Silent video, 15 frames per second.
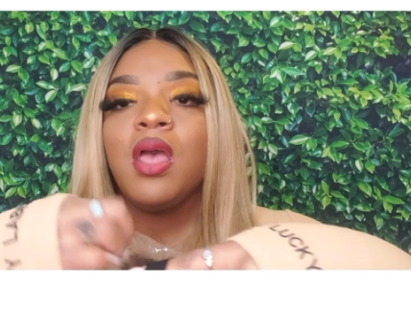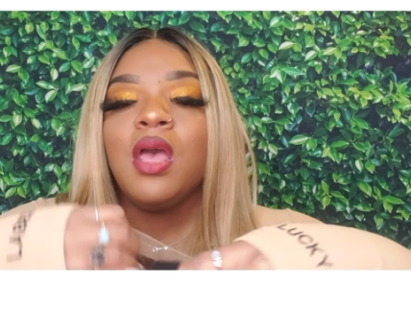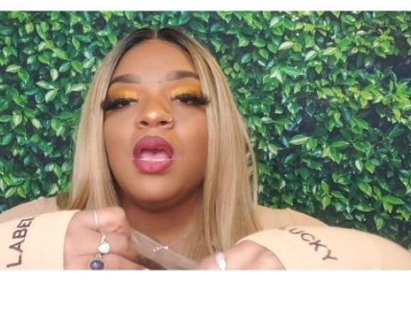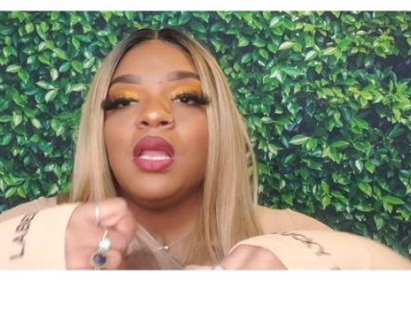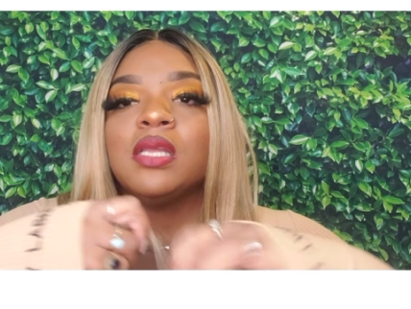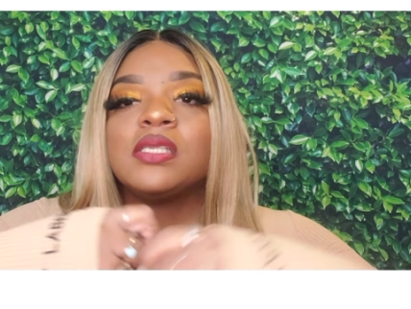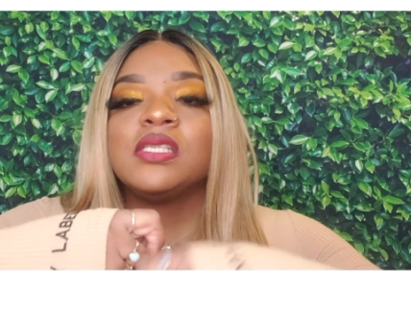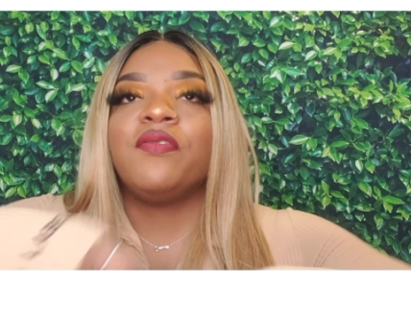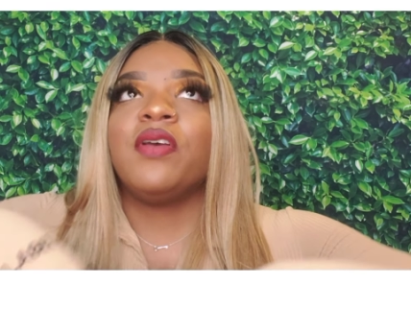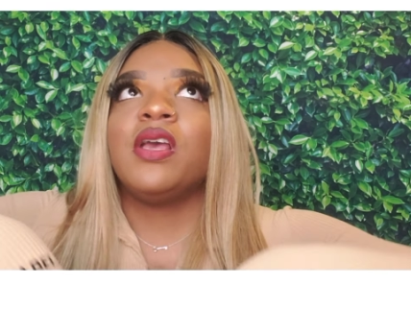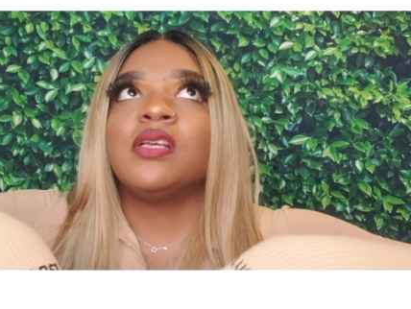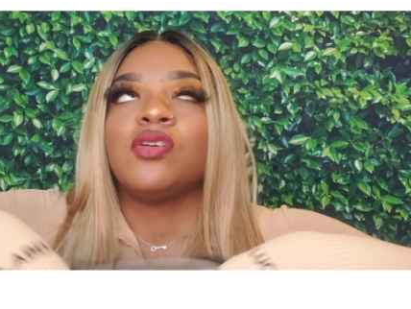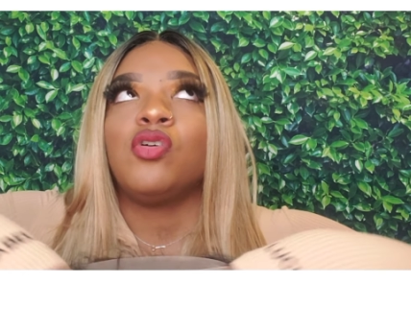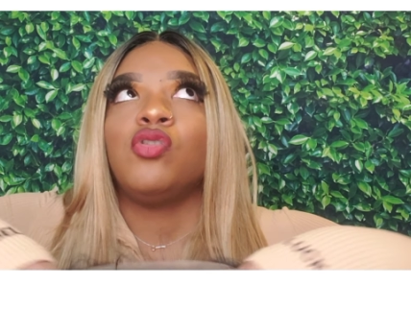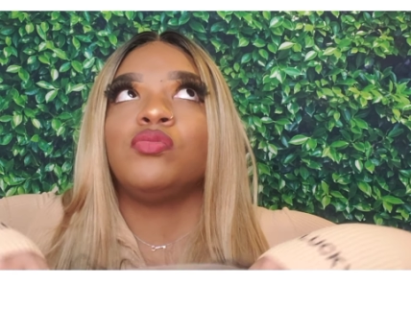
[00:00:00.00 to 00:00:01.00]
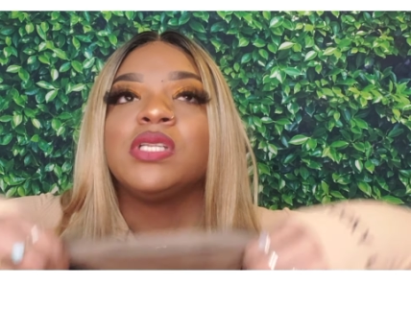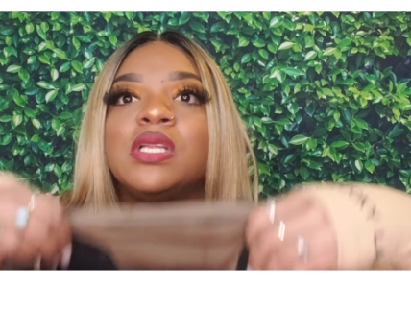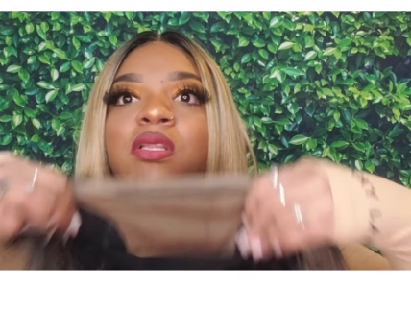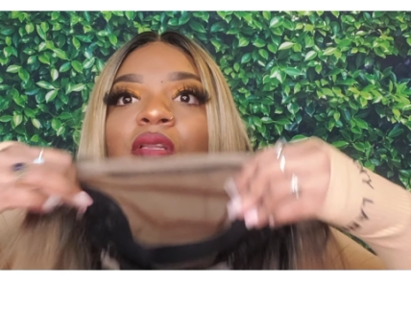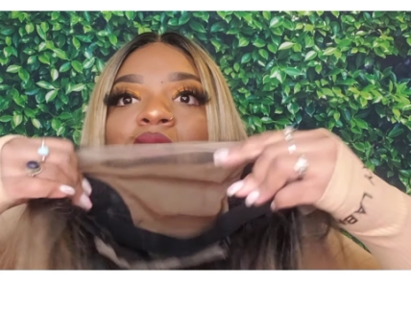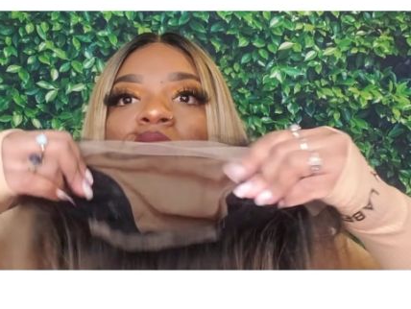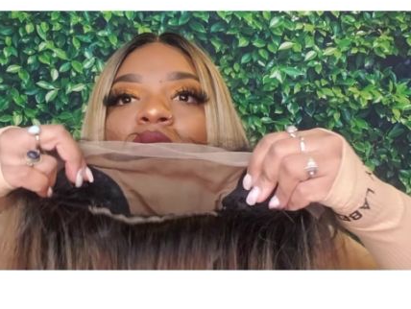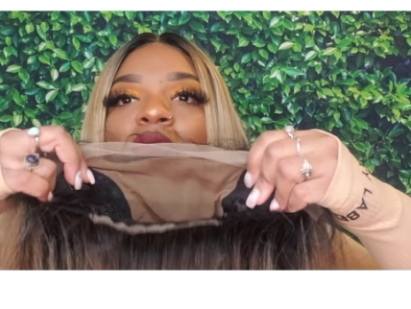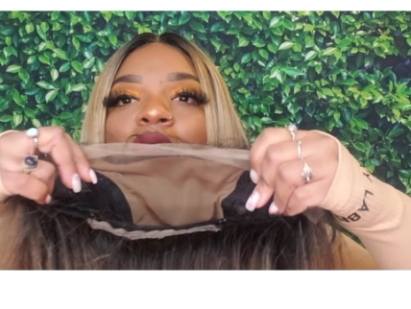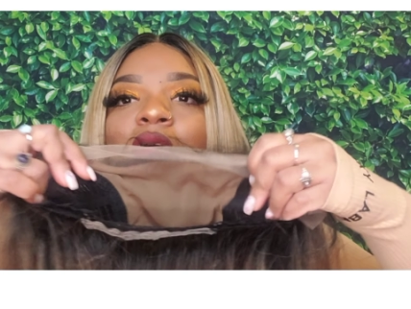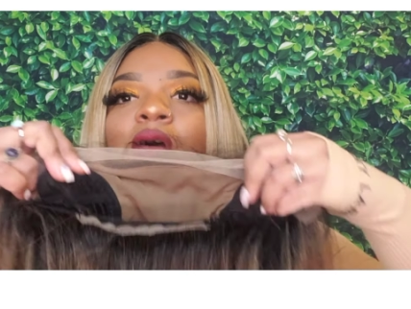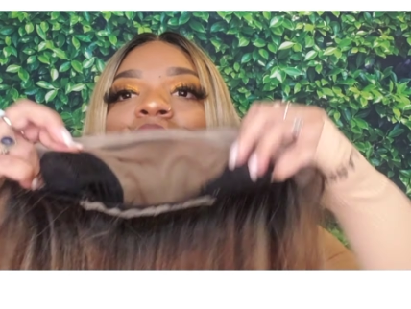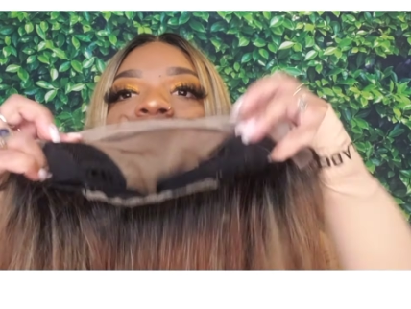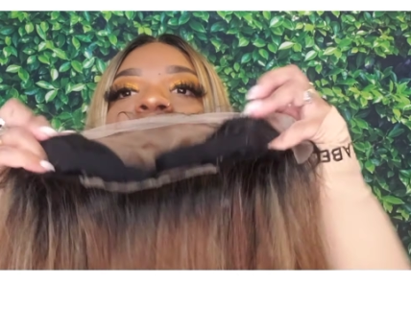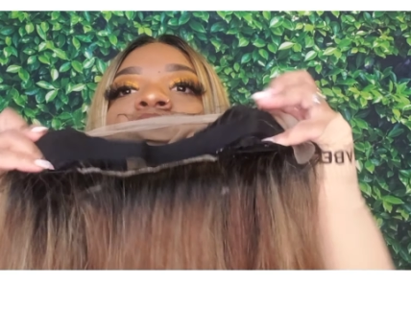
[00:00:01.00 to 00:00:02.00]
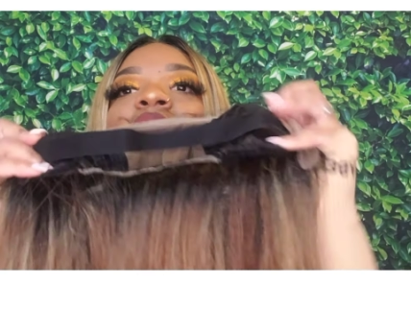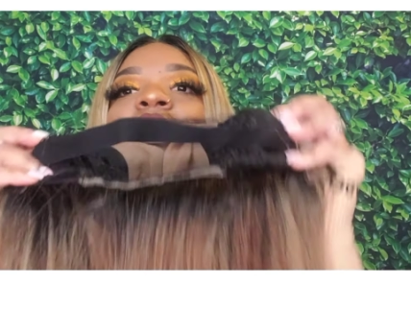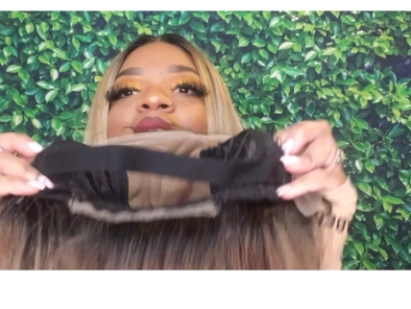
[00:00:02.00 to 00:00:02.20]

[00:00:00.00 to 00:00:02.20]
And let's see if it has combs at the... Okay,